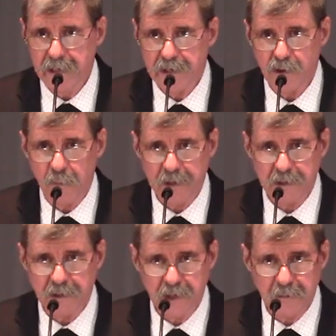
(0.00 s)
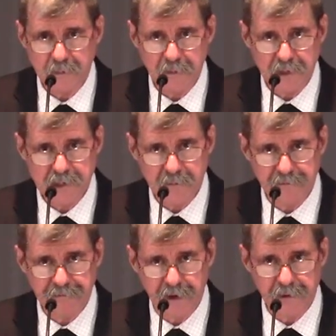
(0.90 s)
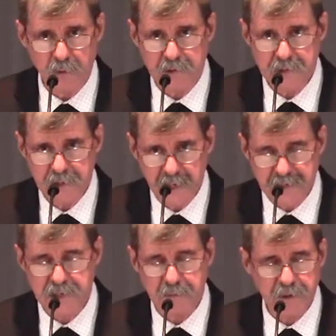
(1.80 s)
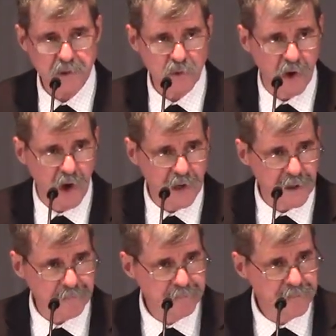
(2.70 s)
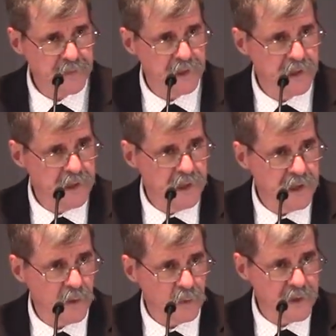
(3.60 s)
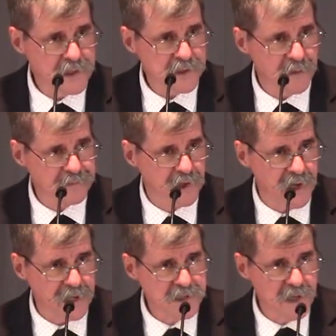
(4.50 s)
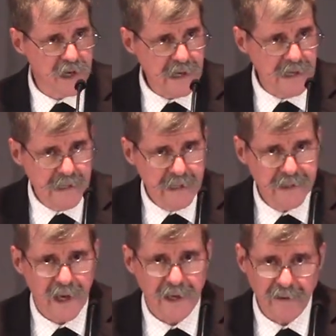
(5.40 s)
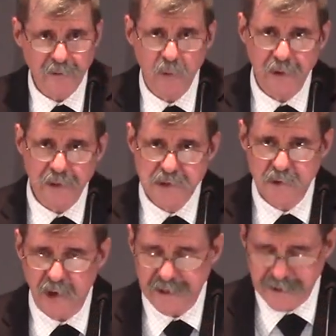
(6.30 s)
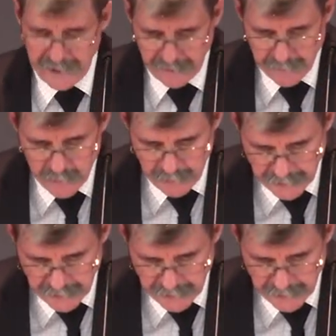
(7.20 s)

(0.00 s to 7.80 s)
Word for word: "No man can come to me except the Father which hath sent me draw him. I will raise him up the last day." Not everyone is drawn, not everyone